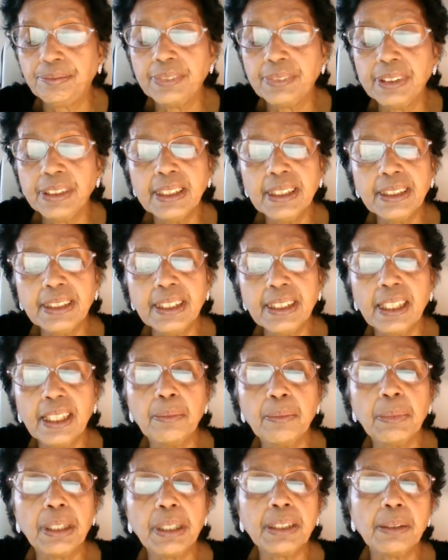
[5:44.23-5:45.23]
Yes, I
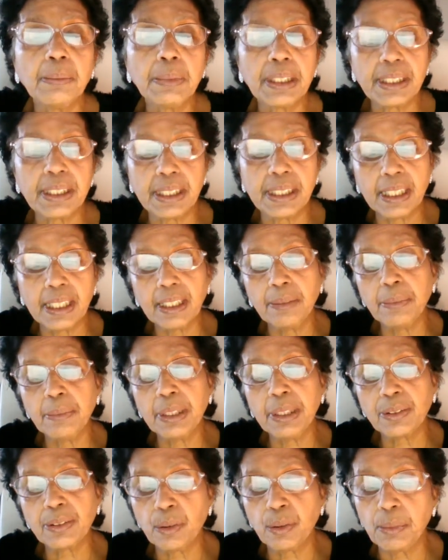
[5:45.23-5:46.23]
have made the mistake, I
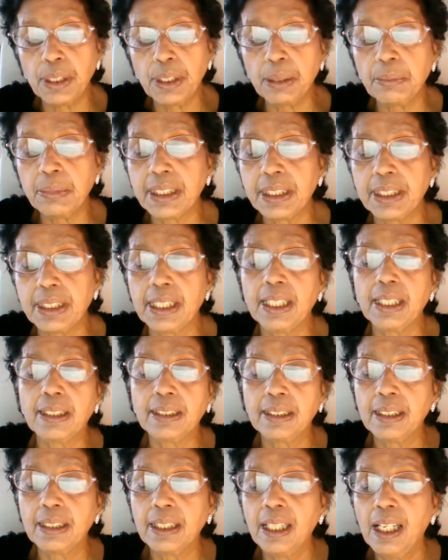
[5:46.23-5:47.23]
made so many
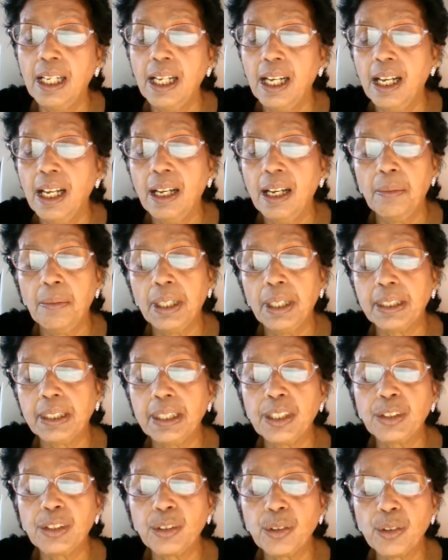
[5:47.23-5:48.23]
mistakes, but you
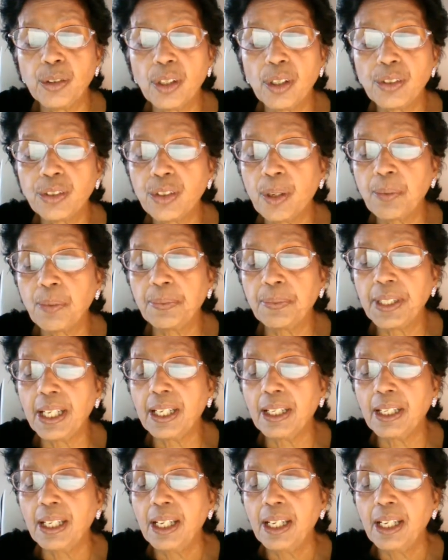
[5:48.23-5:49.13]
should not stop there